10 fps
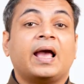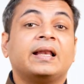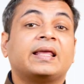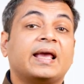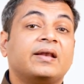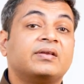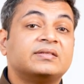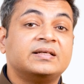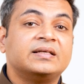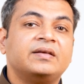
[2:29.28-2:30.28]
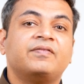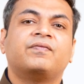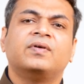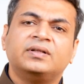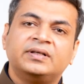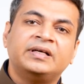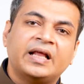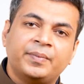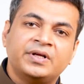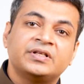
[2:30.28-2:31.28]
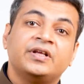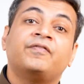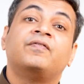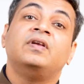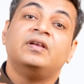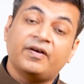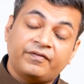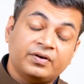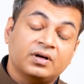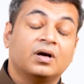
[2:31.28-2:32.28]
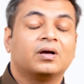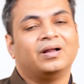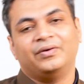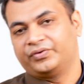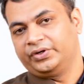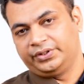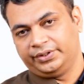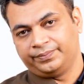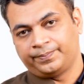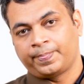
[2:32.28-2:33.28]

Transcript: and can result in further damage if left untreated.